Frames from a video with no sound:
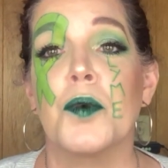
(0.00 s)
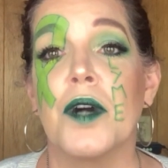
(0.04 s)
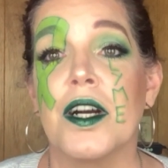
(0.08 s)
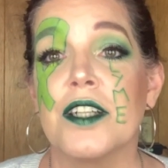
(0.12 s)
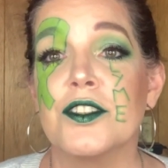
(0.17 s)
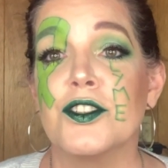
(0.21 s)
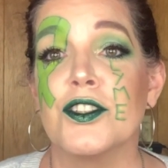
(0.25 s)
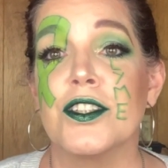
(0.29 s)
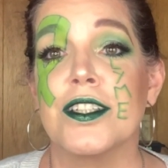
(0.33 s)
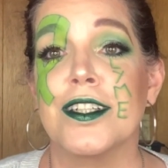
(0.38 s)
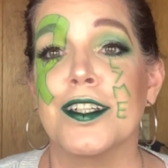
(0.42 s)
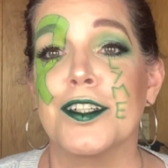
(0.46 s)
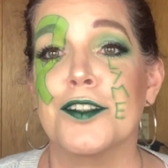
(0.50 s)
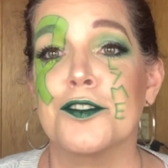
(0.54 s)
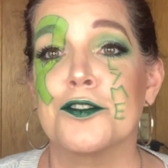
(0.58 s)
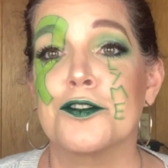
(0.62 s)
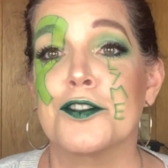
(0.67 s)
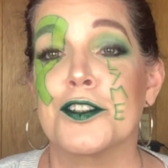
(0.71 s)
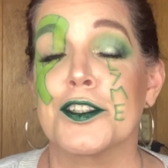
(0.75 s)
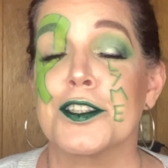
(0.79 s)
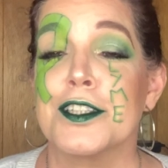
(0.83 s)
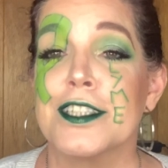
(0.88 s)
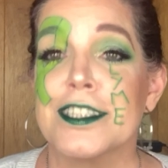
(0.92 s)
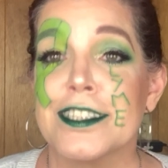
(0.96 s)
watching,
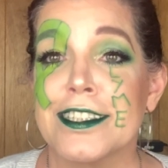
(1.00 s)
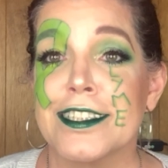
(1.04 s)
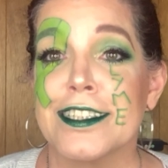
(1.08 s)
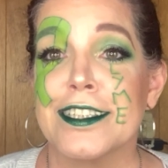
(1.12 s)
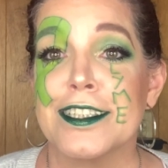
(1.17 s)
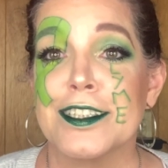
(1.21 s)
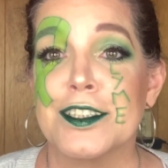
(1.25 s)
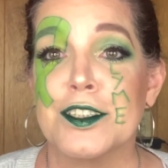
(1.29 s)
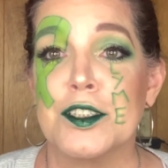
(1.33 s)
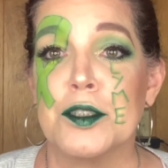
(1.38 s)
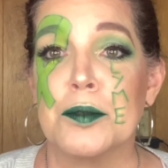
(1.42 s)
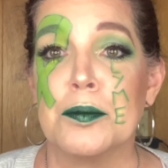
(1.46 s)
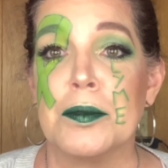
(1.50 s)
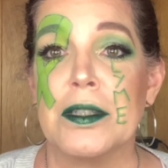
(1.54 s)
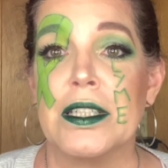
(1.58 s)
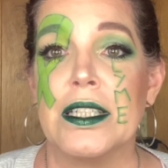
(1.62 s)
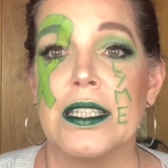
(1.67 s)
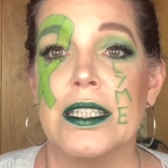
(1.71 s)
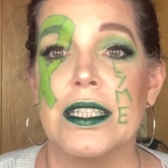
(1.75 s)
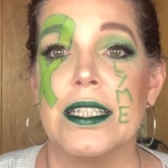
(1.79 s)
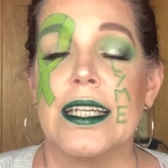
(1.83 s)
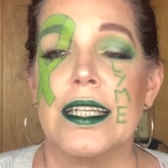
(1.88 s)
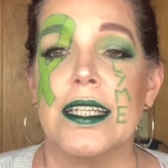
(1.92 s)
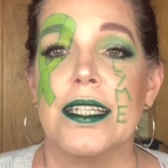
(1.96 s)
for listening to
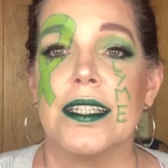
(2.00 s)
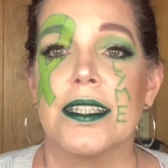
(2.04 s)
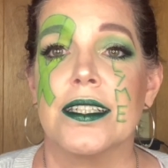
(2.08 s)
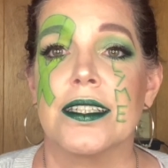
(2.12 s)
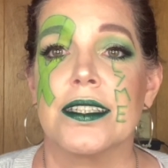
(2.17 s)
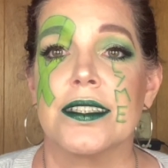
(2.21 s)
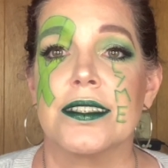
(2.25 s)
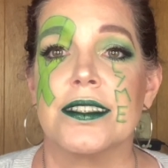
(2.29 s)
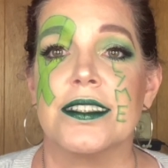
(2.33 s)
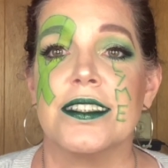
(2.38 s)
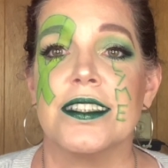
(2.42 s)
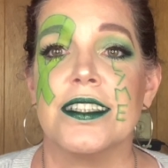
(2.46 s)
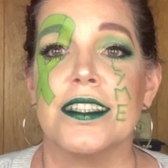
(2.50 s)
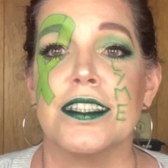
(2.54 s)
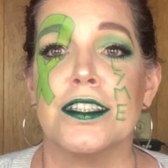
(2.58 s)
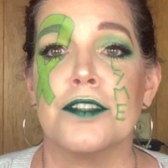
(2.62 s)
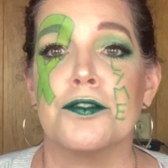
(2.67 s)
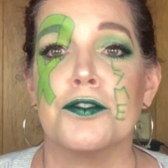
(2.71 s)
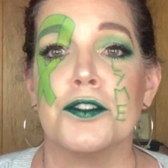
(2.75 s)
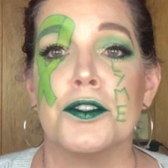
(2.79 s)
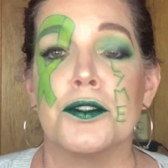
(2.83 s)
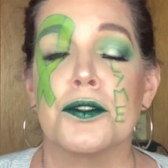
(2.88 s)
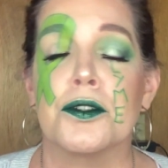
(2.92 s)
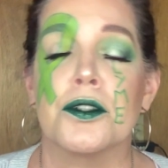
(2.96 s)
me, and if
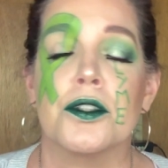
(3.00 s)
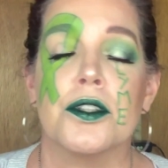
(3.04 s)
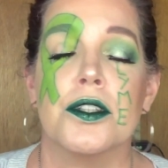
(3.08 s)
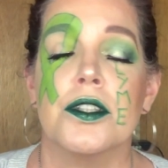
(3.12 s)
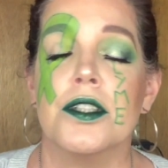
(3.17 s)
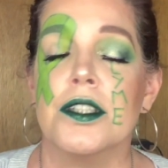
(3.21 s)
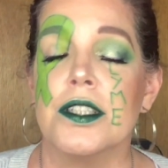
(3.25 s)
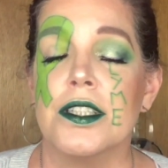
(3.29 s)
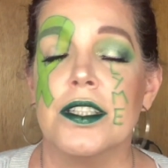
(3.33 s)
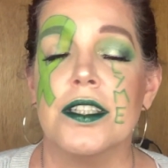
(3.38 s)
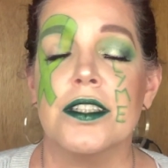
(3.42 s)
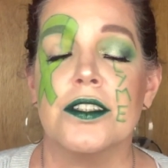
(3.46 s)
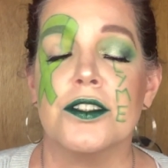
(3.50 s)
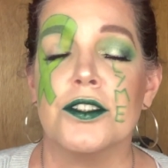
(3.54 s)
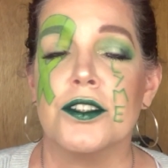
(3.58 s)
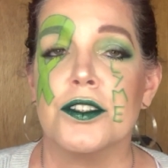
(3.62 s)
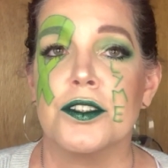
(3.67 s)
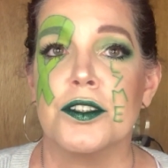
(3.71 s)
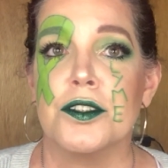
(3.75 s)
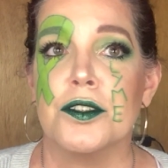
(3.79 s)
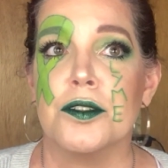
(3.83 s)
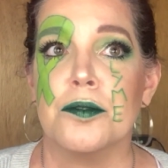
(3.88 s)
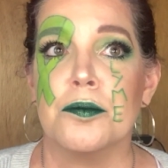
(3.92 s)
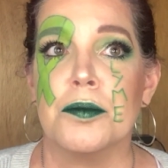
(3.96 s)
you could
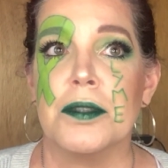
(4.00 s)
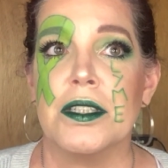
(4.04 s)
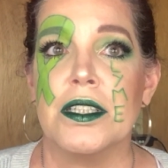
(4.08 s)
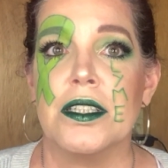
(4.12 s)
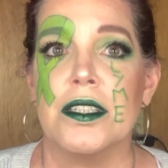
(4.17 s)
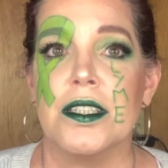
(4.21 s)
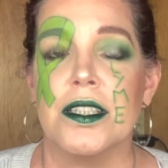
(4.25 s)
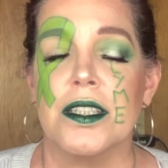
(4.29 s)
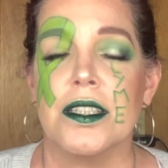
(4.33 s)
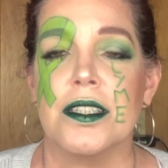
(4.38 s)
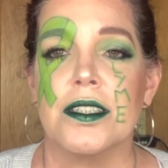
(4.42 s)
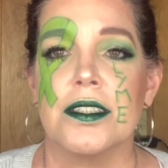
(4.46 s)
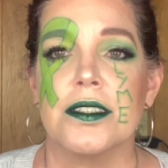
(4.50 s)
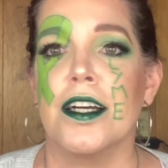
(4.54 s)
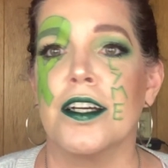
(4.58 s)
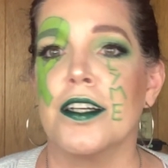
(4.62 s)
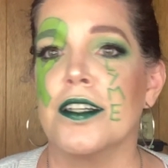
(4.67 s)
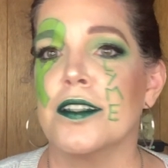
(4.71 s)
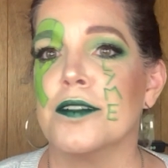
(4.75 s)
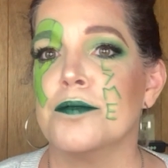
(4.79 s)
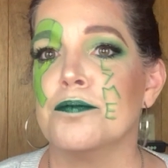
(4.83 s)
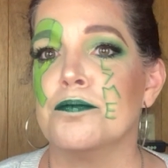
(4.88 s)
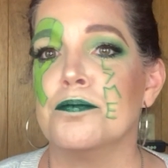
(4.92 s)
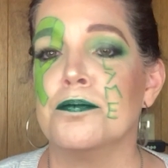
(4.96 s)
just do me a